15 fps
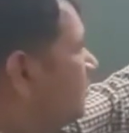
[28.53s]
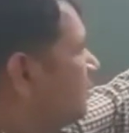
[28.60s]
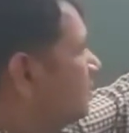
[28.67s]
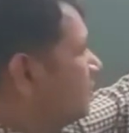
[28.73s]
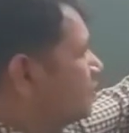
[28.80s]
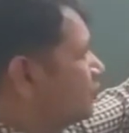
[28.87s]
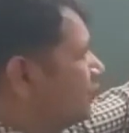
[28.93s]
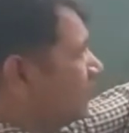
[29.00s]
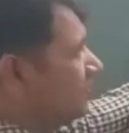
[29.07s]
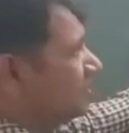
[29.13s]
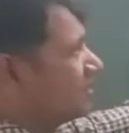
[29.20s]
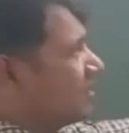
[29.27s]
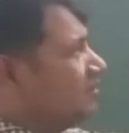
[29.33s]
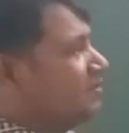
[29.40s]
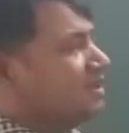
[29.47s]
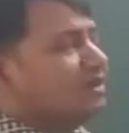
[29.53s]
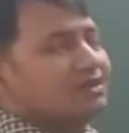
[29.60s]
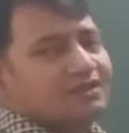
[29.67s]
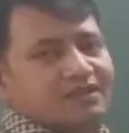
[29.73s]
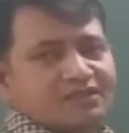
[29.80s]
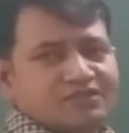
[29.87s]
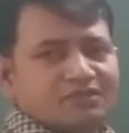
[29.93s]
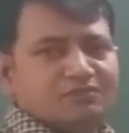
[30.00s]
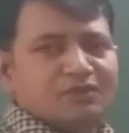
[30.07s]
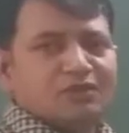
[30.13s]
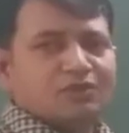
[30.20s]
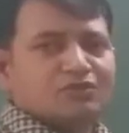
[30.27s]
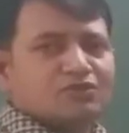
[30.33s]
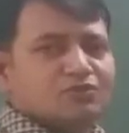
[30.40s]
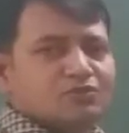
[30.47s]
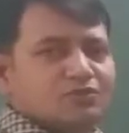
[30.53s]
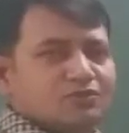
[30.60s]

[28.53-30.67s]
This word chemical reaction belongs to